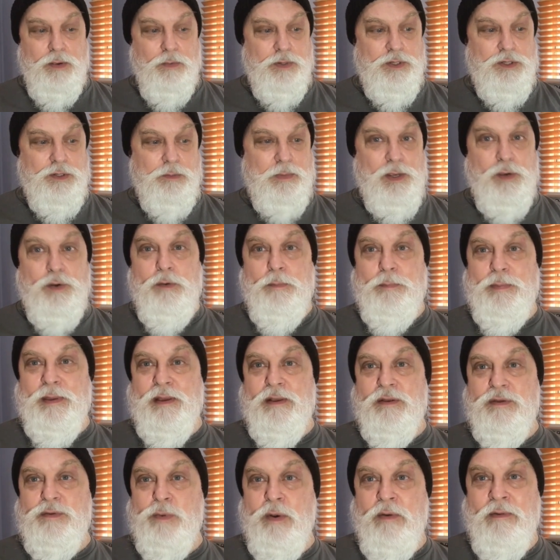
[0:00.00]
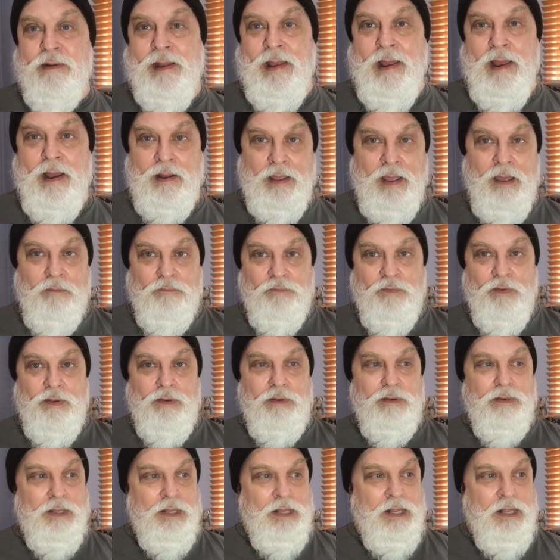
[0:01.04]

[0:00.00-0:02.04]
which should be good because we're running out of cat food.